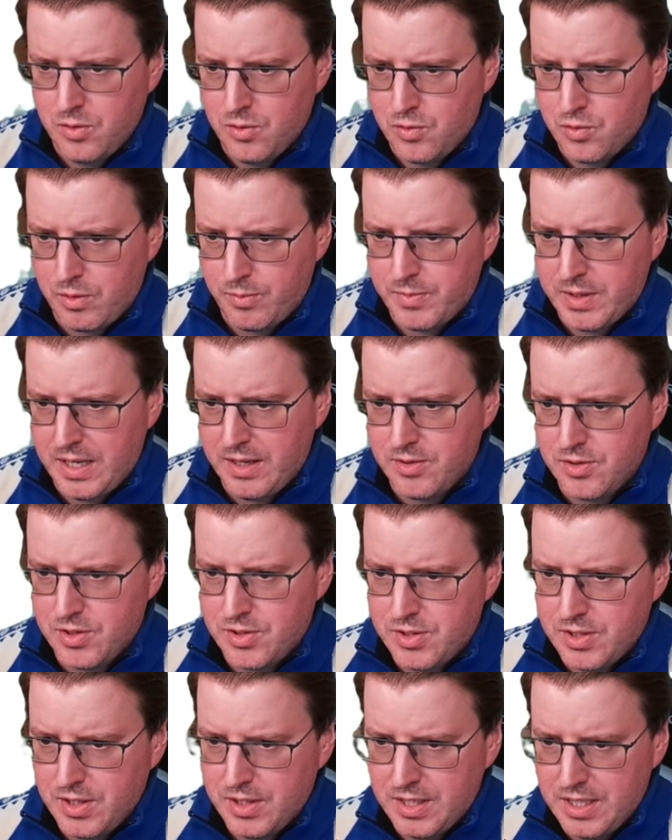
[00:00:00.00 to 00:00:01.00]
drop down
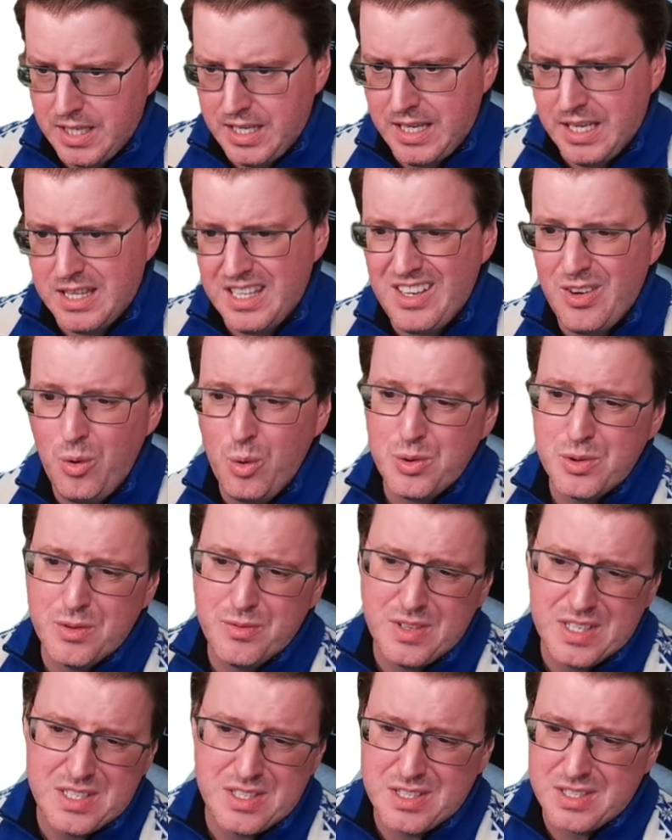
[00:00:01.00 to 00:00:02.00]
just under here. The order
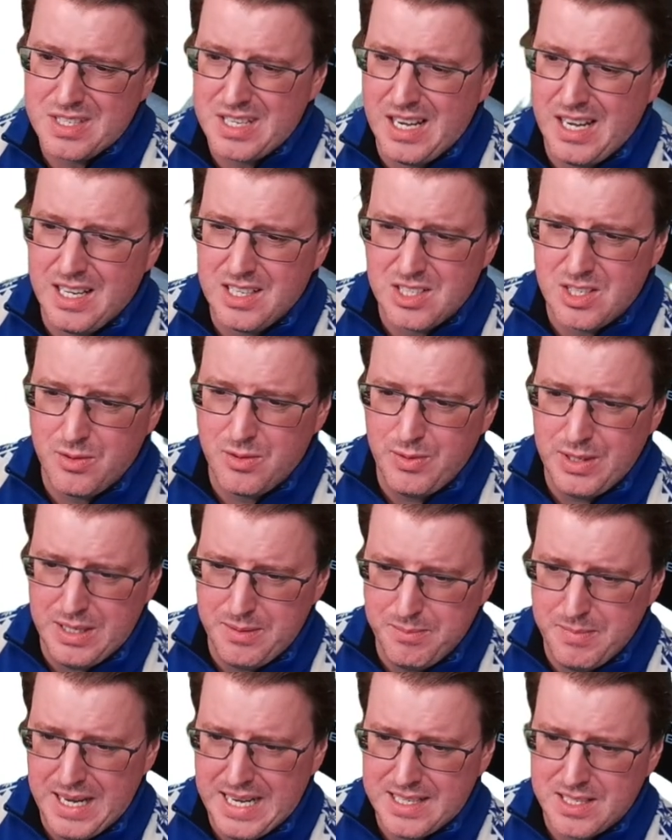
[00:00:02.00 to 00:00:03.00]
of this doesn't actually
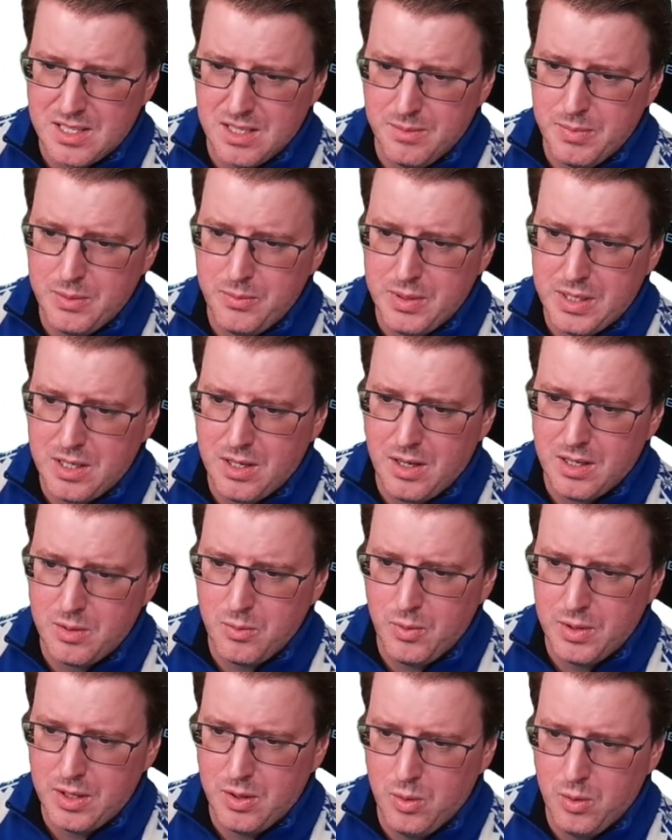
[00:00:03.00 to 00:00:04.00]
really matter, but we kind
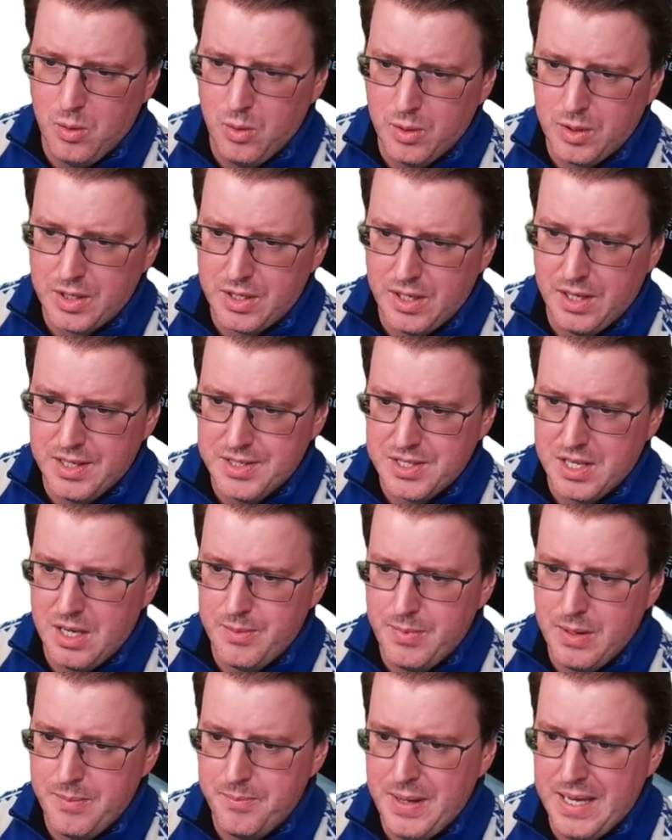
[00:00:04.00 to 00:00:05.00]
of want to organize it
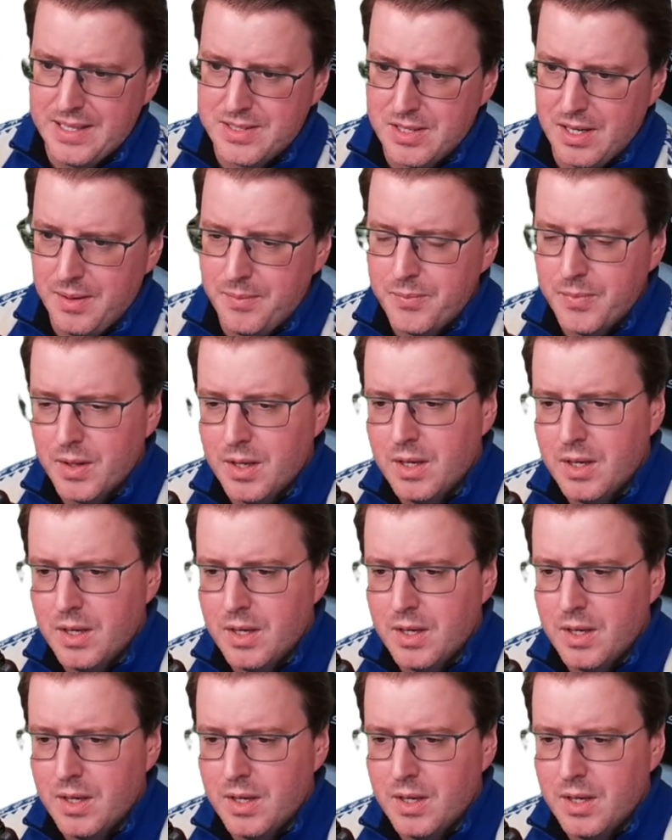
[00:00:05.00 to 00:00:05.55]
a bit better.